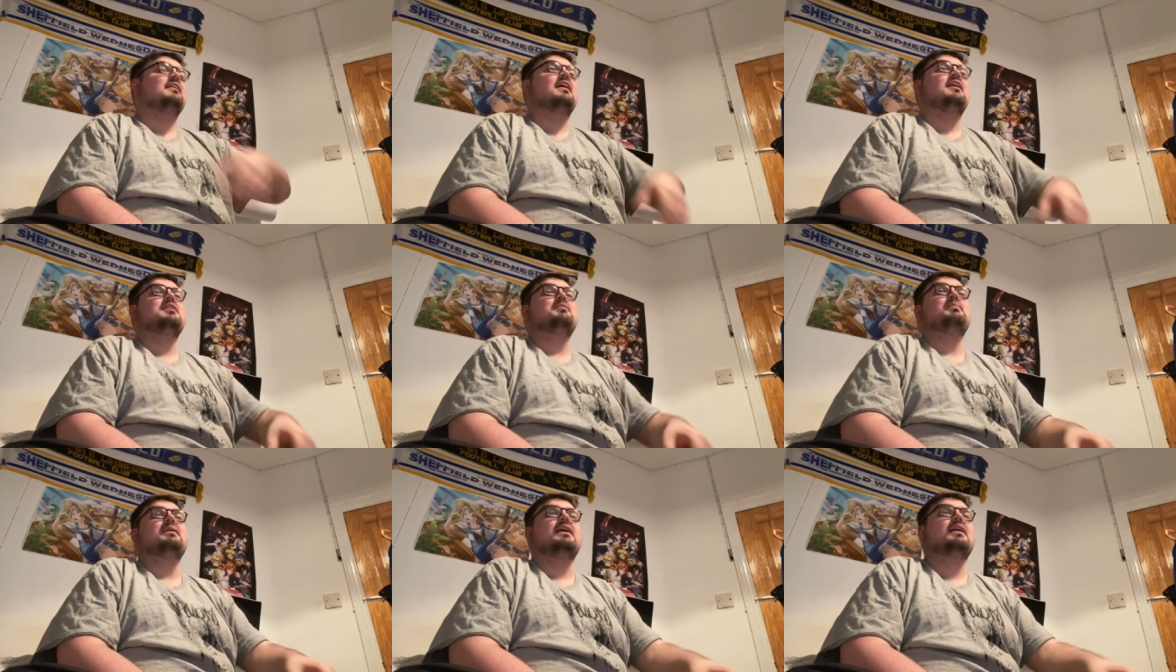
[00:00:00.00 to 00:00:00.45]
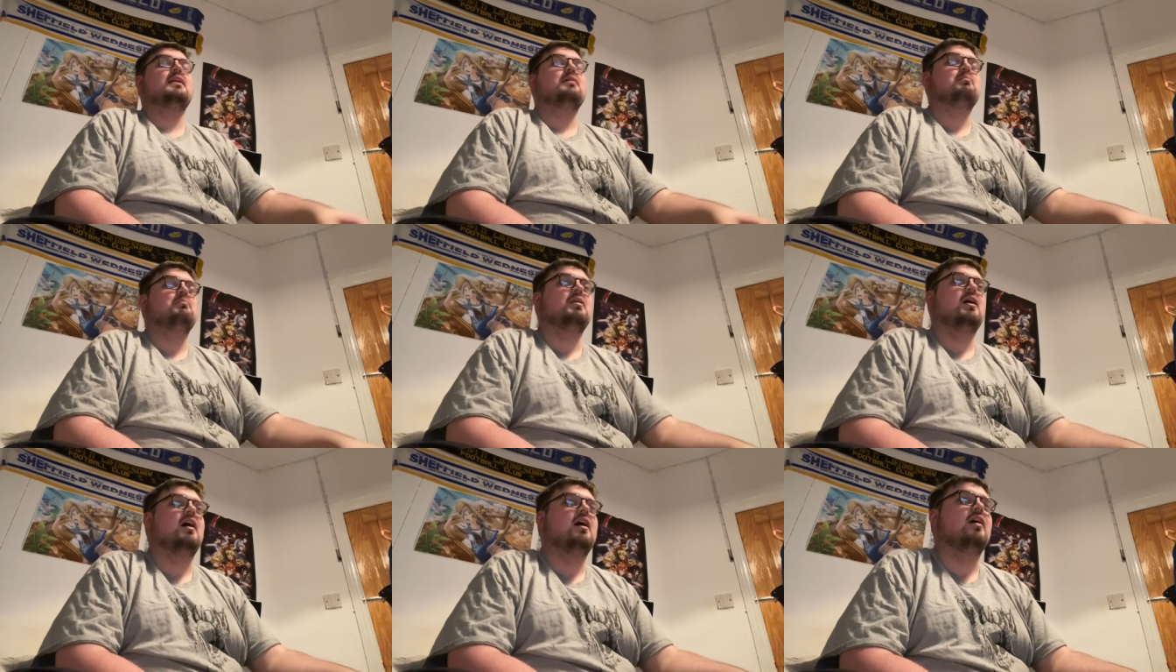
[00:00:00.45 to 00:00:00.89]
like the beginning
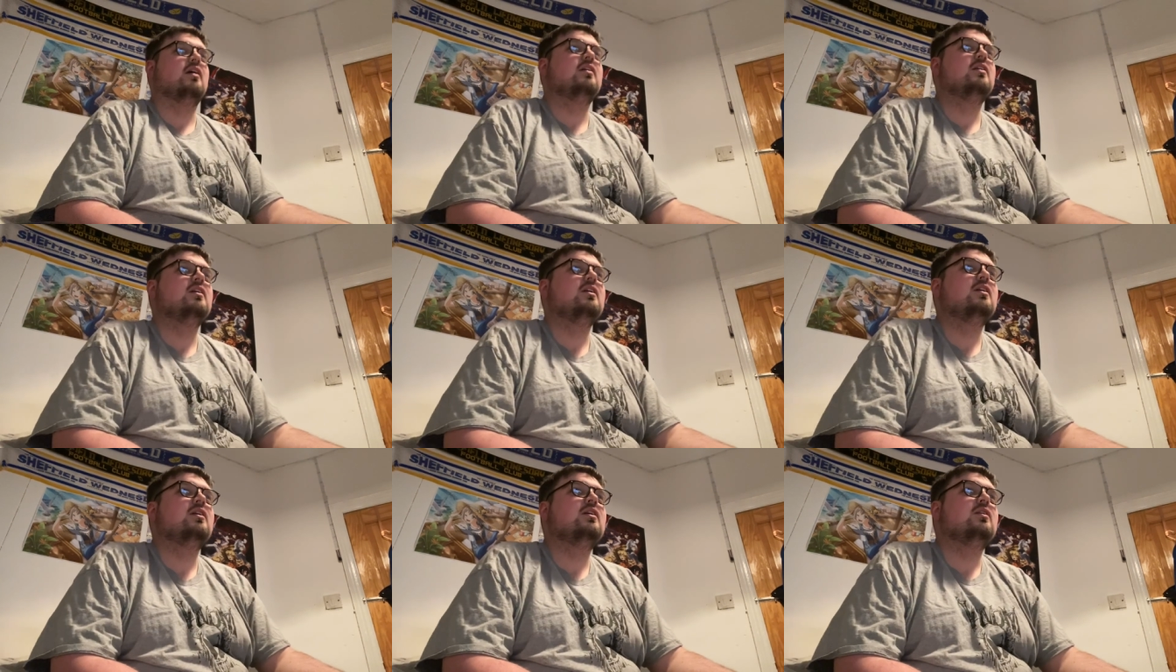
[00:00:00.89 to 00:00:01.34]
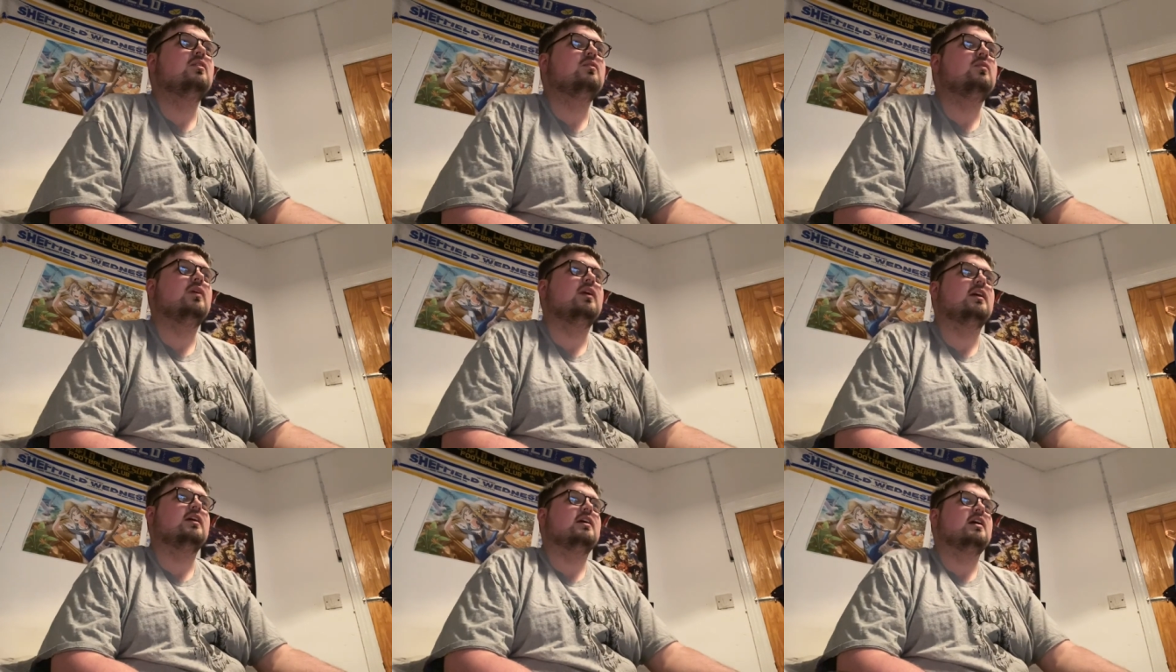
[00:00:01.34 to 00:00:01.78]
part
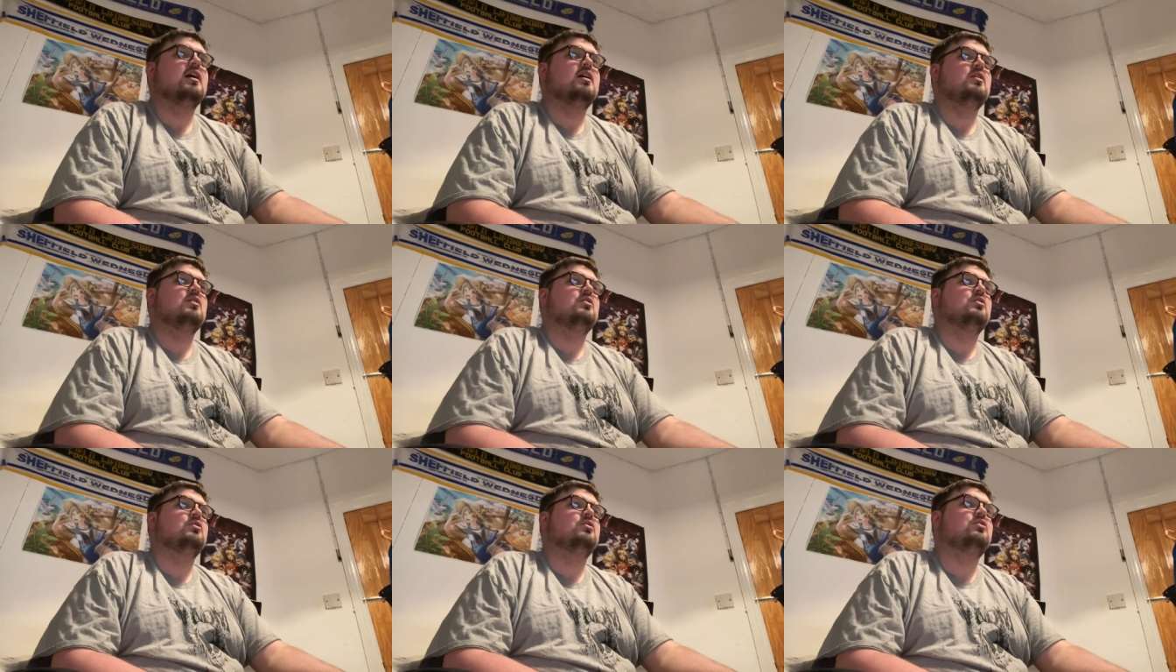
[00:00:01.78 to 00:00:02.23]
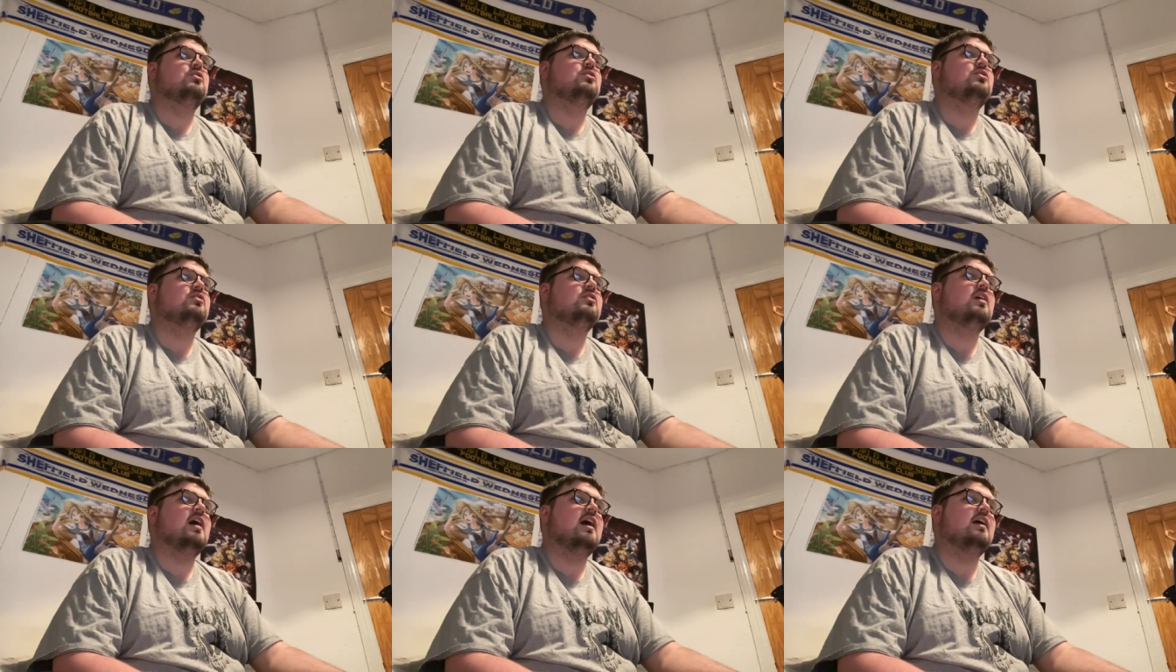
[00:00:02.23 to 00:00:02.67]
where it
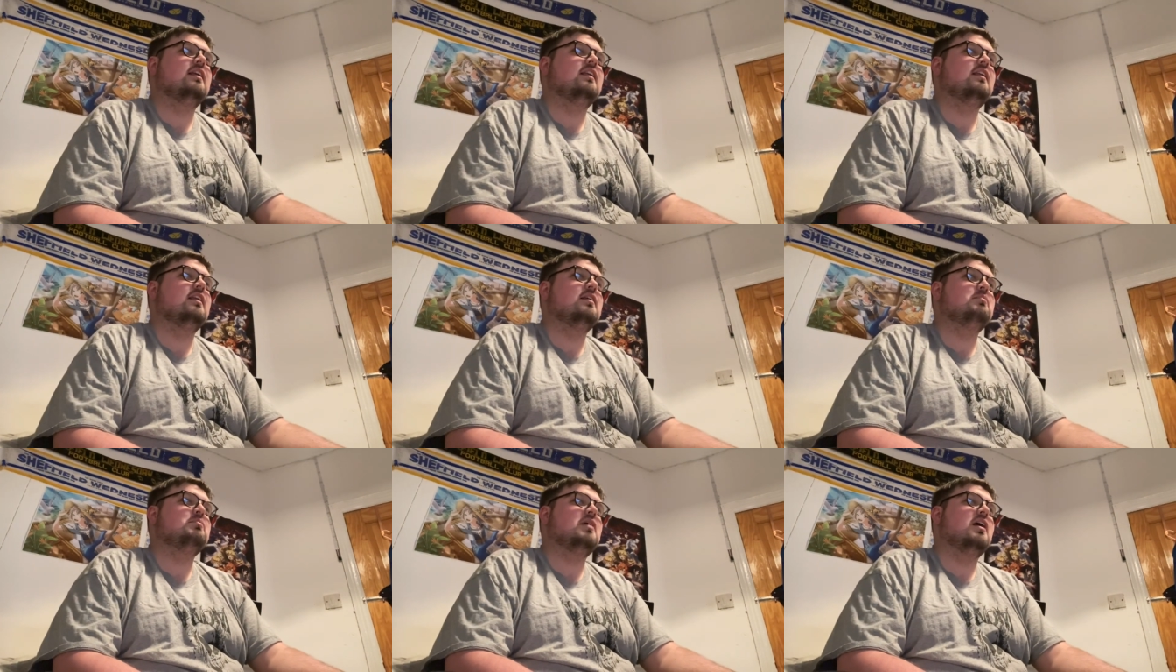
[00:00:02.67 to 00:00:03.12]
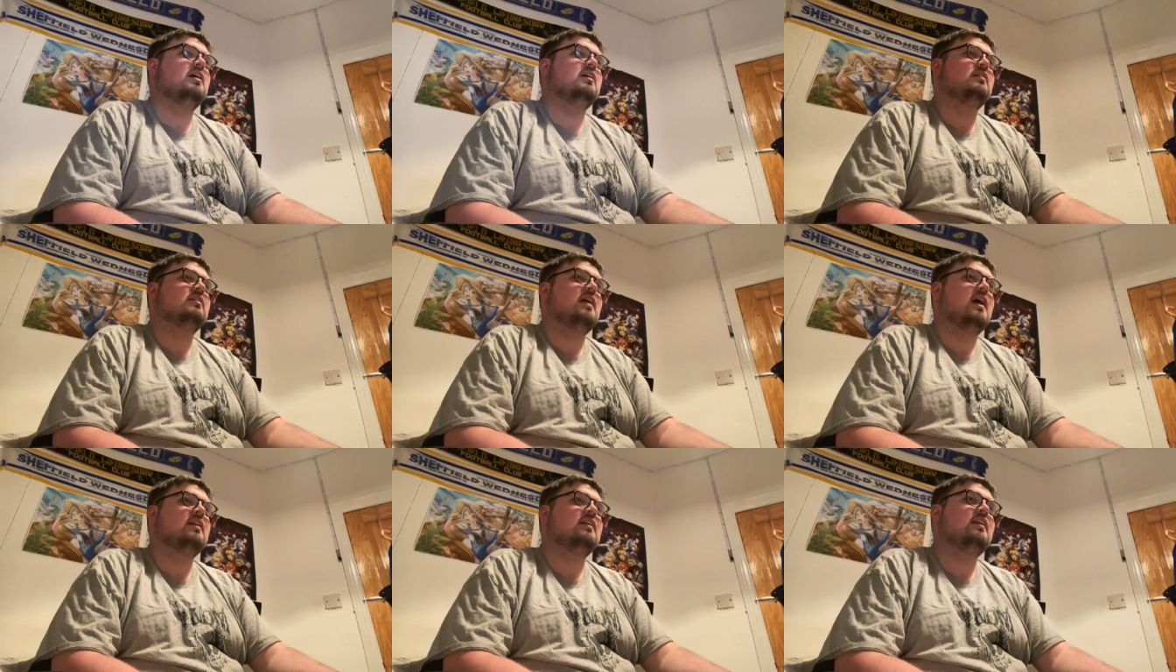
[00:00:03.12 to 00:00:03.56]
goes. How did it?
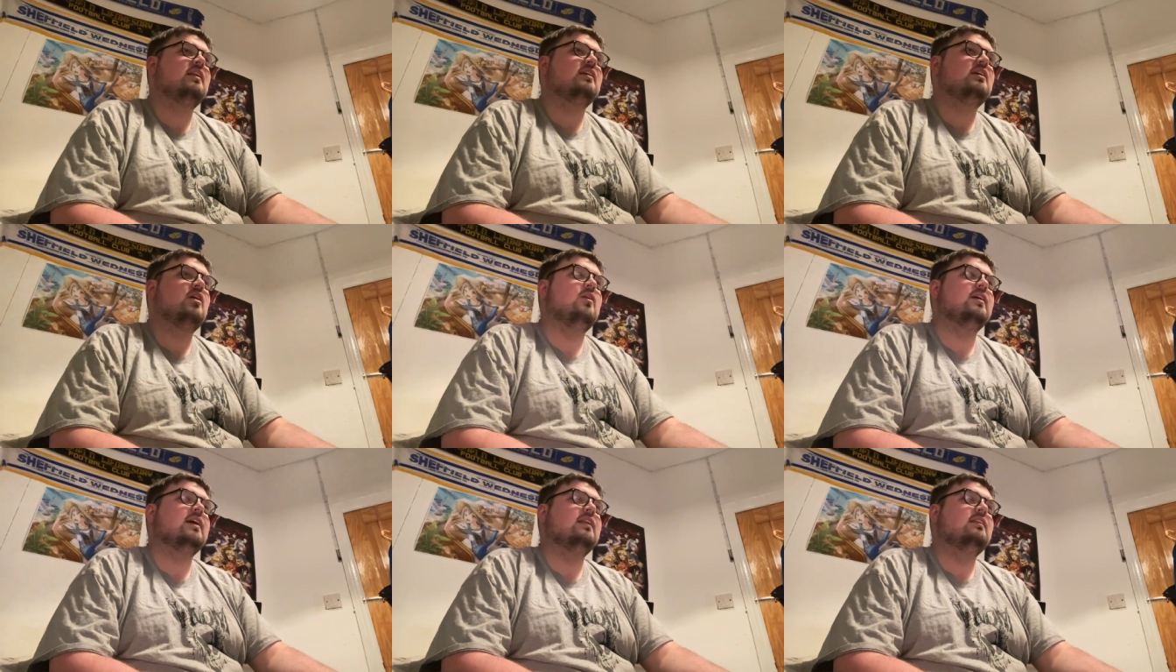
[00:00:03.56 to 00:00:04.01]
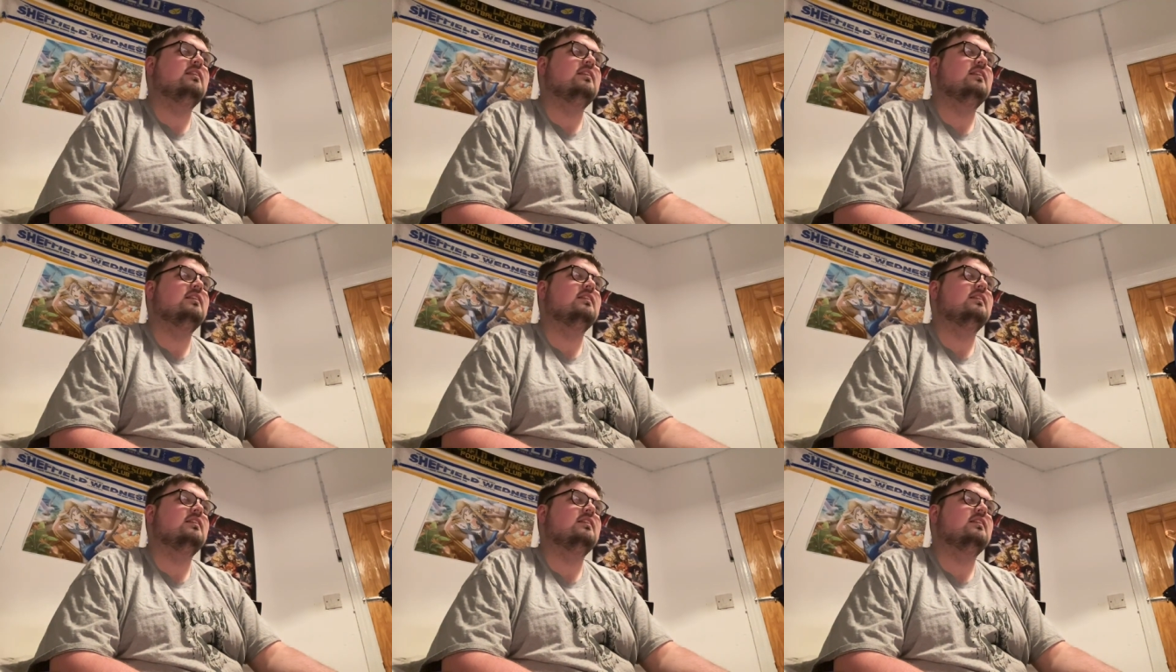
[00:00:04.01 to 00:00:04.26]
How did it go again?